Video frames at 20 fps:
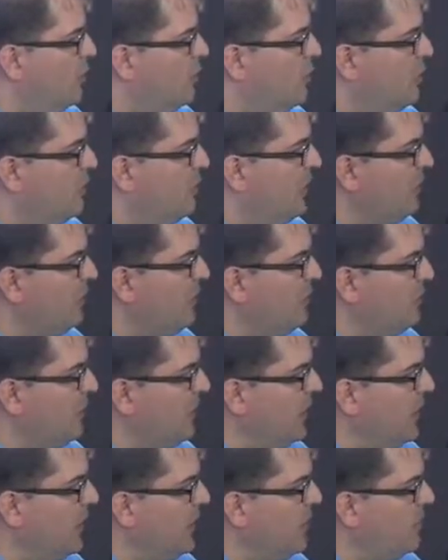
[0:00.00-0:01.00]
Blue button's gonna
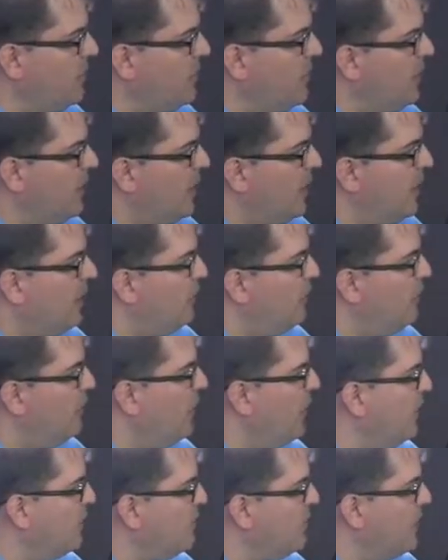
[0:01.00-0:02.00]
bring you up. We've
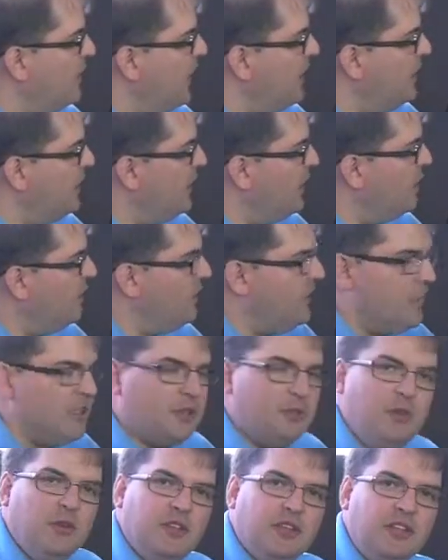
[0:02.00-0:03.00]
also got the other
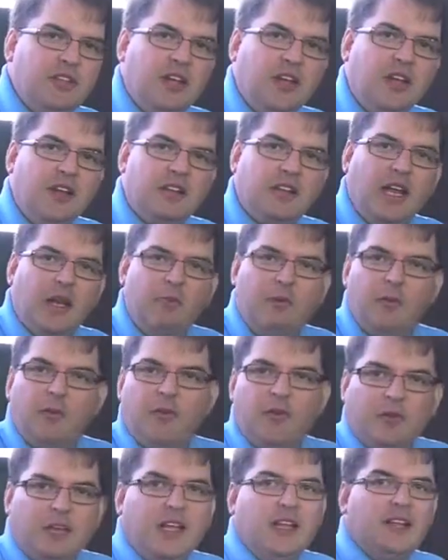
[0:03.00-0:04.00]
Dish music channels. A lot of
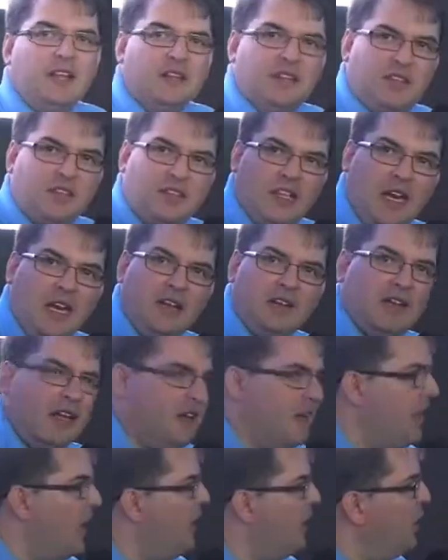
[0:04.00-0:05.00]
people forget there's channels on
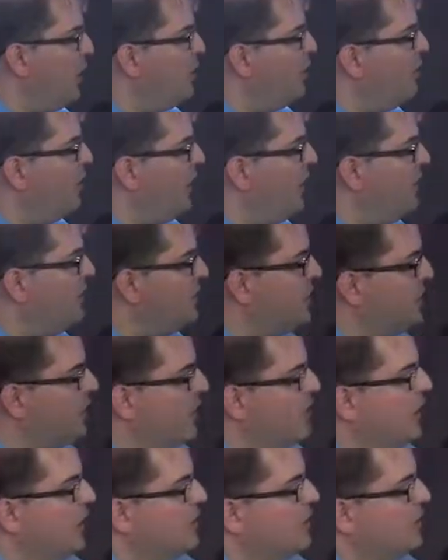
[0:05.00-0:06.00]
the 900 range.
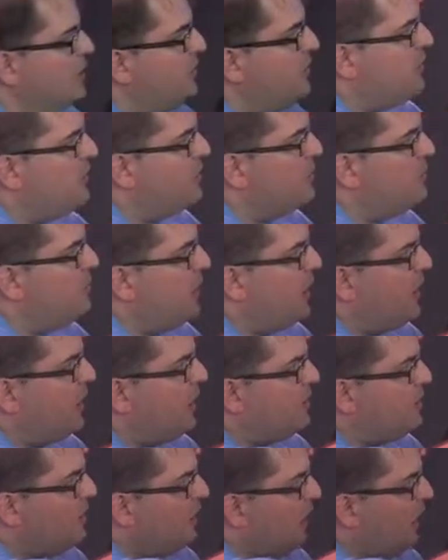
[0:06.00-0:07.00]
So Dish has brought
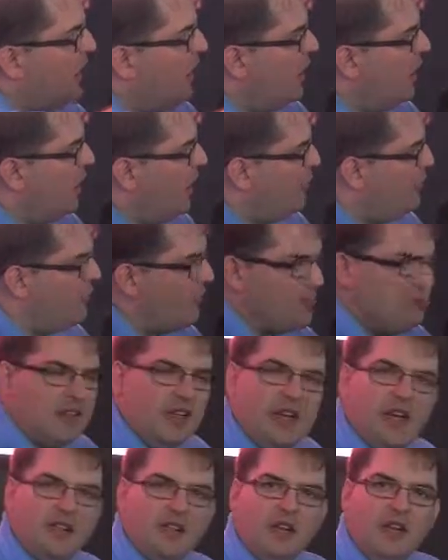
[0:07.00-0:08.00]
us a full
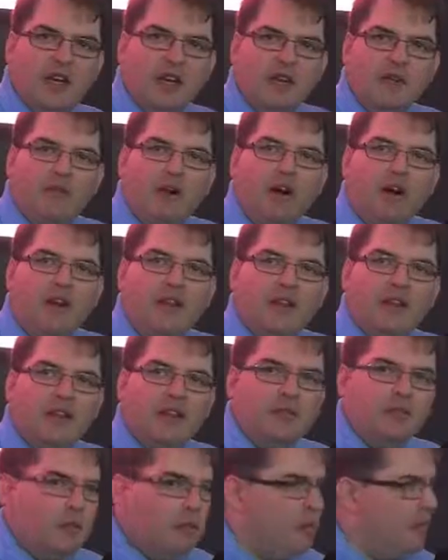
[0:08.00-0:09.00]
selection here of all the
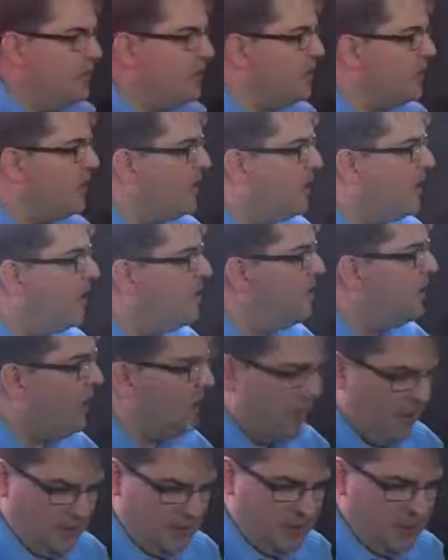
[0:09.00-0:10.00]
different music
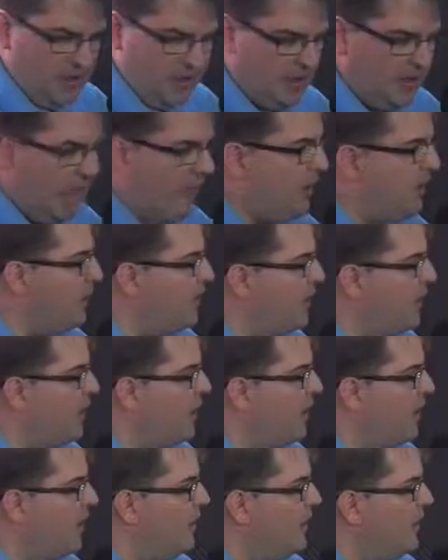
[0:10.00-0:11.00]
channels that are
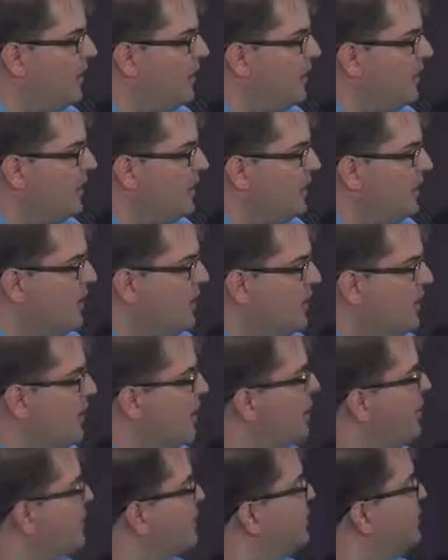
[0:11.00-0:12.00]
there.
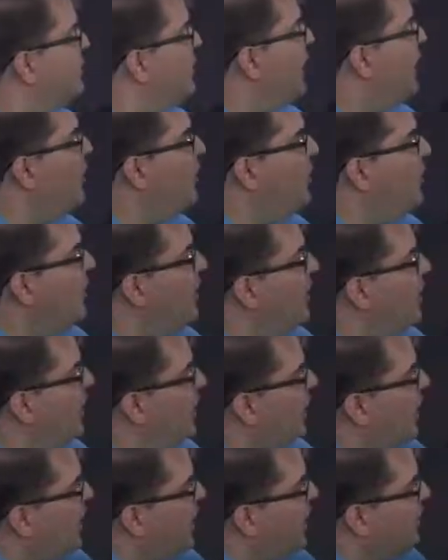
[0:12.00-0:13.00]
So now
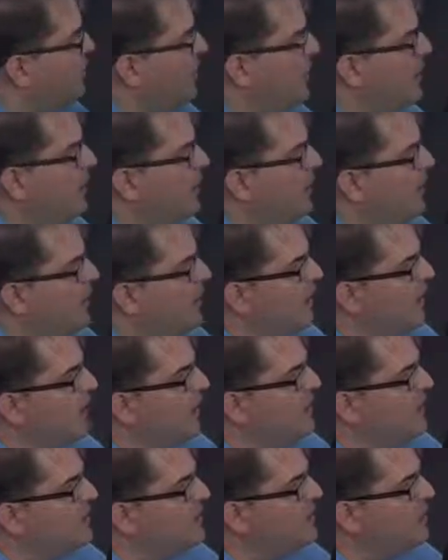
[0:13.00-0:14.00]
automatically hit
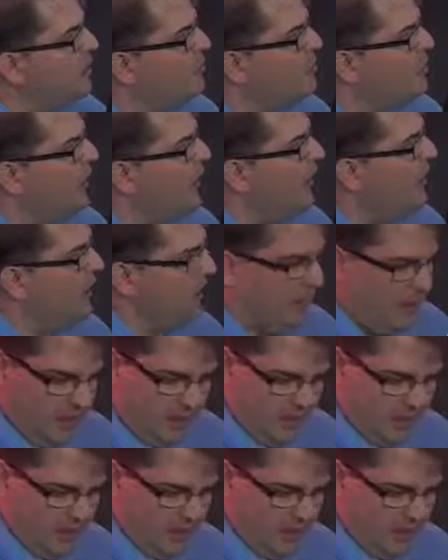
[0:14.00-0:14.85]
lines start playing.